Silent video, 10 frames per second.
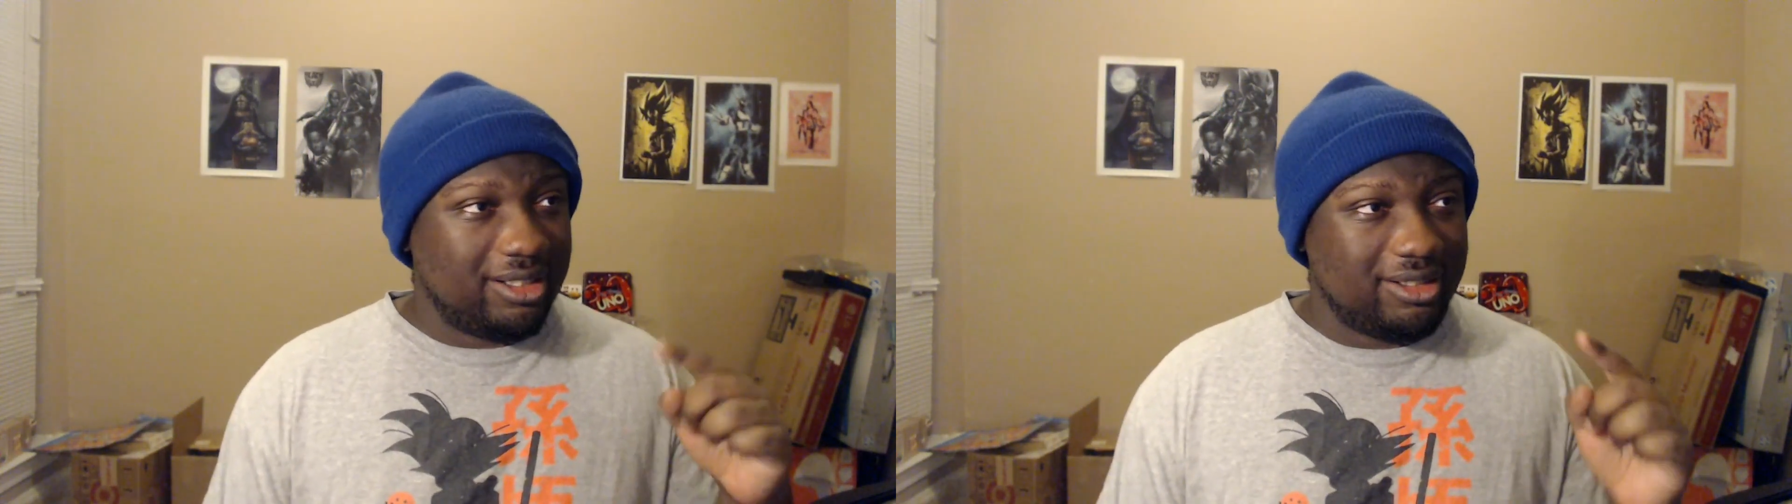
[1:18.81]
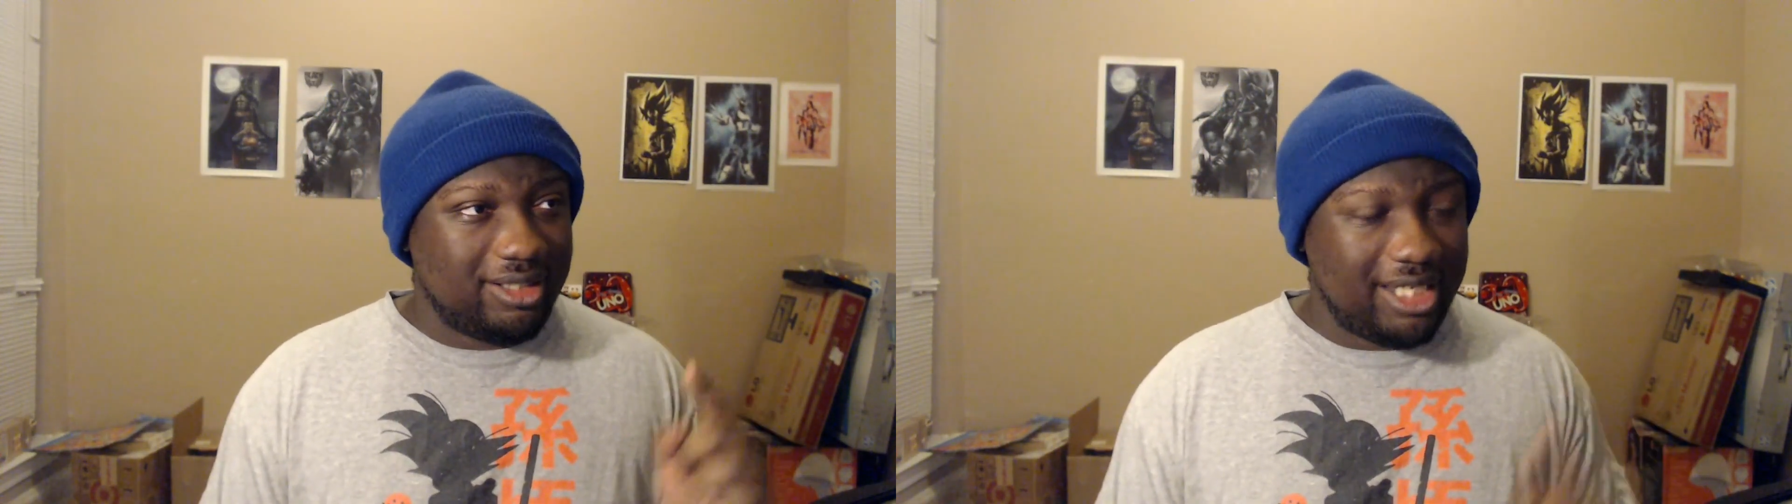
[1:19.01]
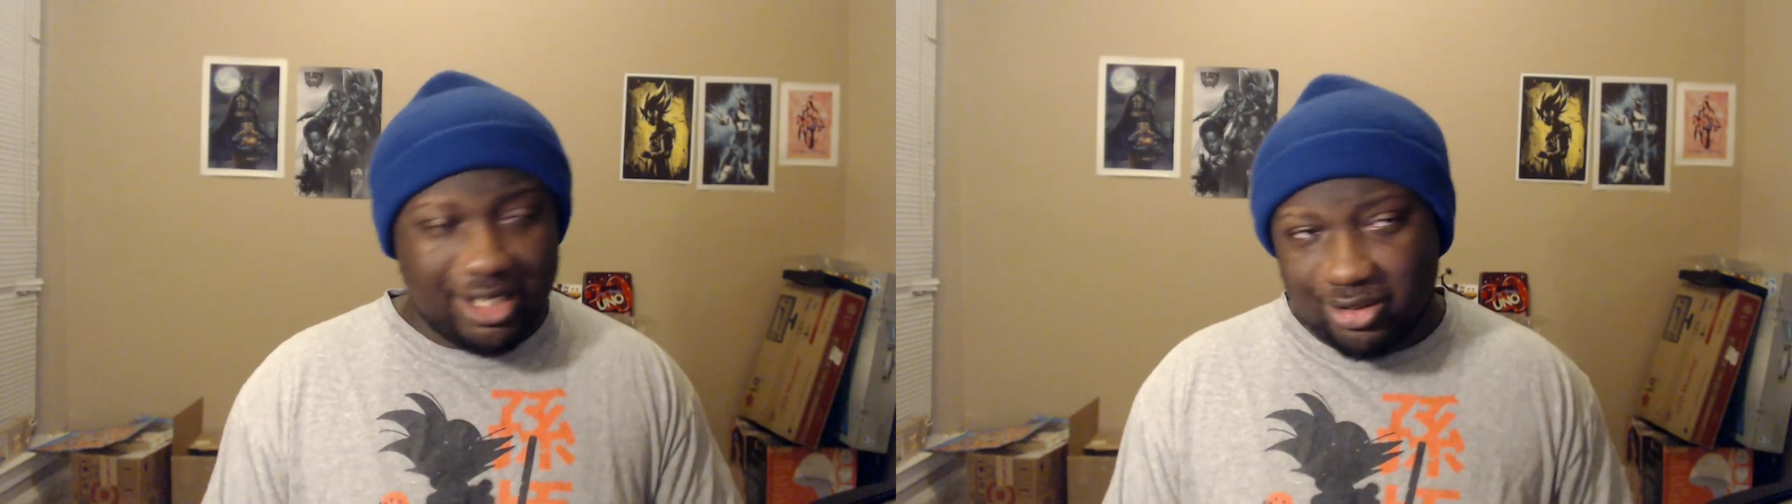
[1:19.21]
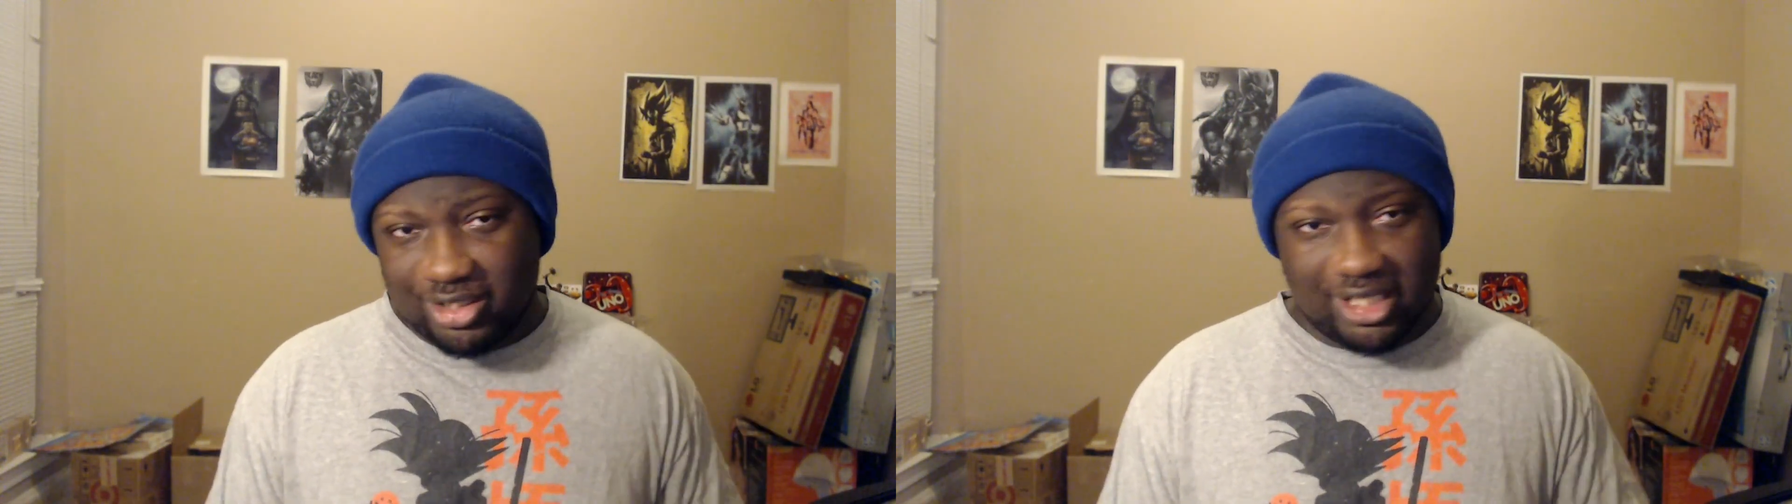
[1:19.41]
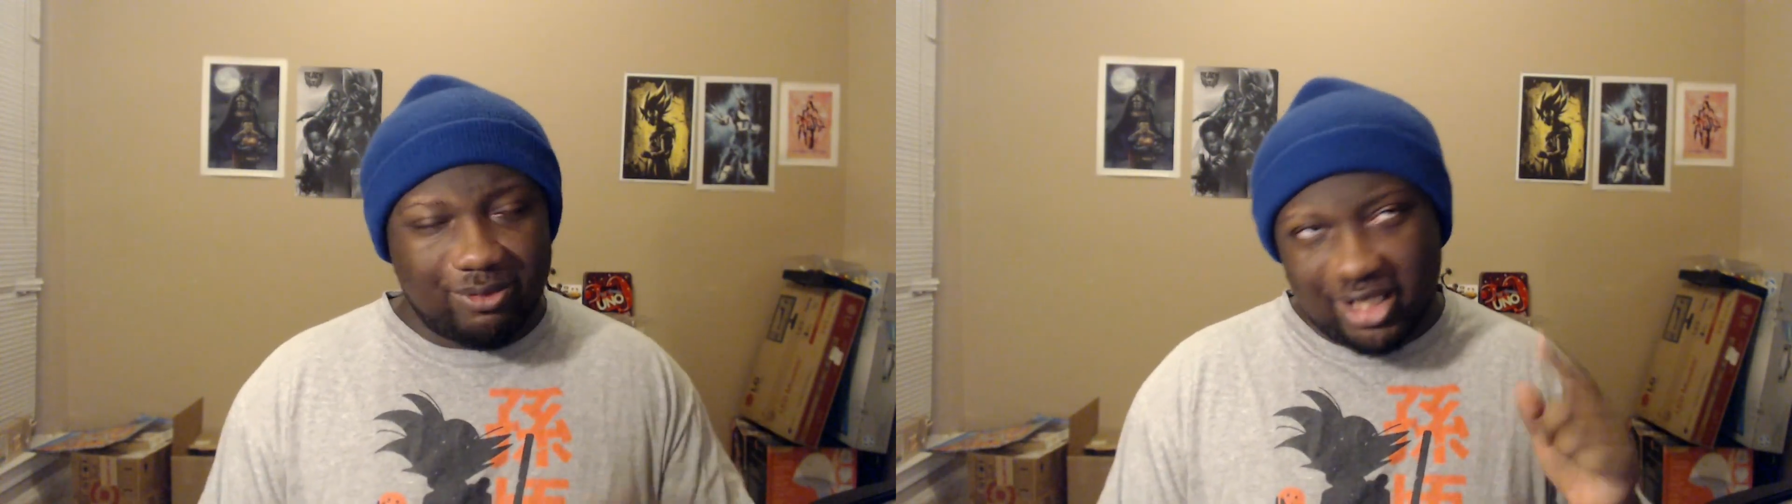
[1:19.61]
and
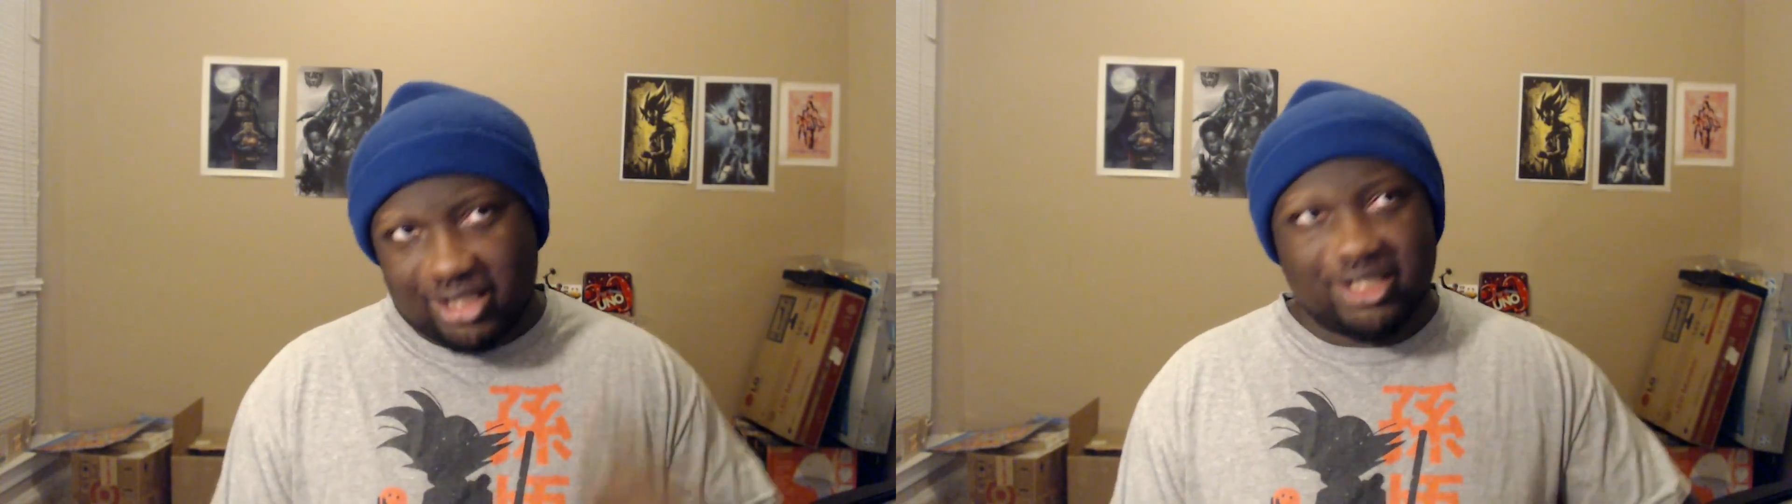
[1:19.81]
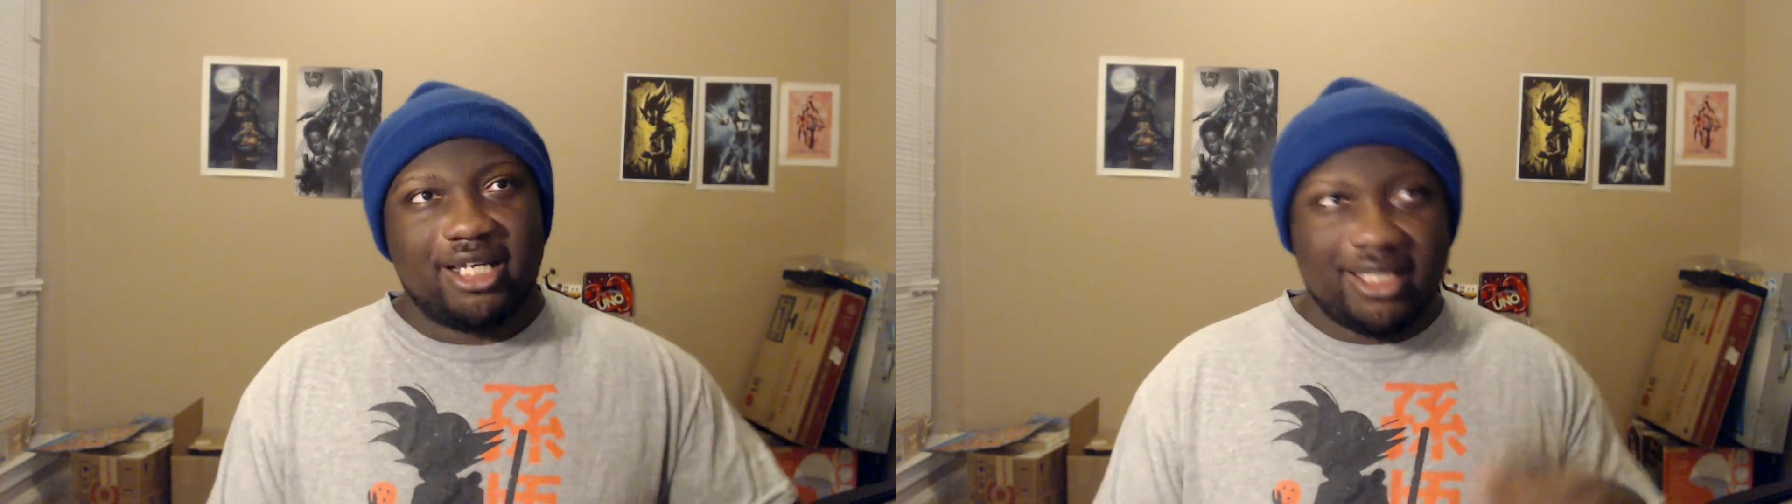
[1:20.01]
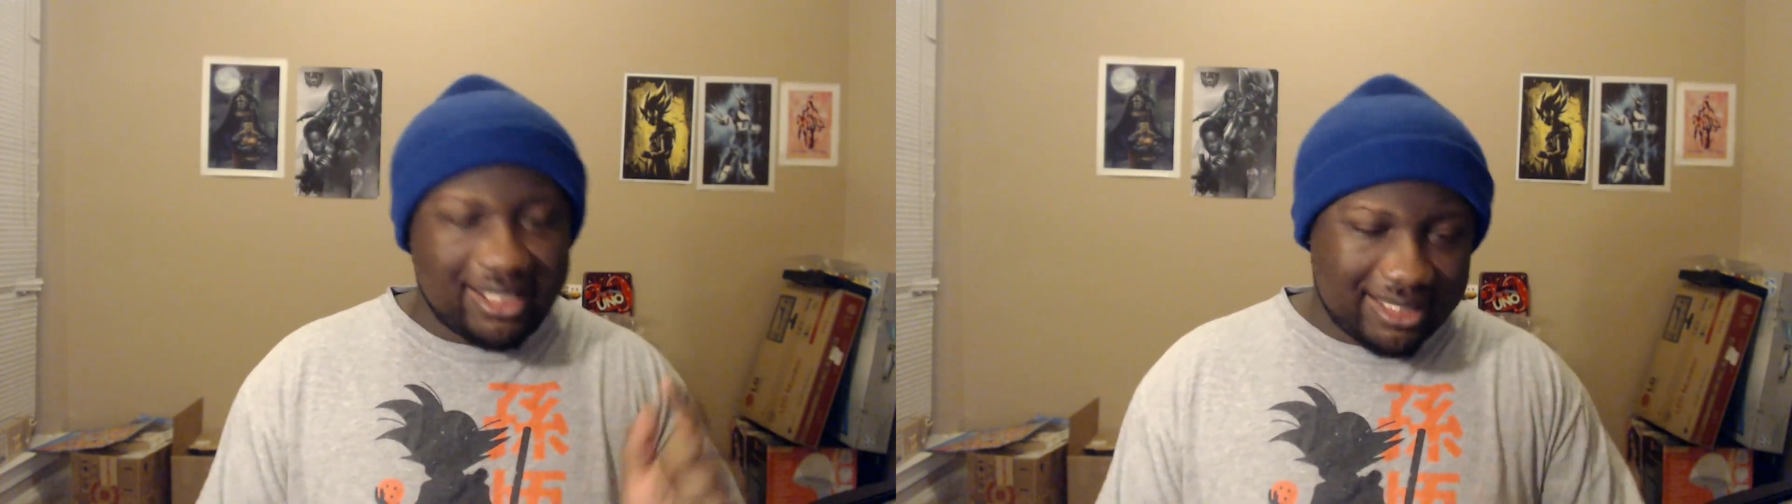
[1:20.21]
Energon, then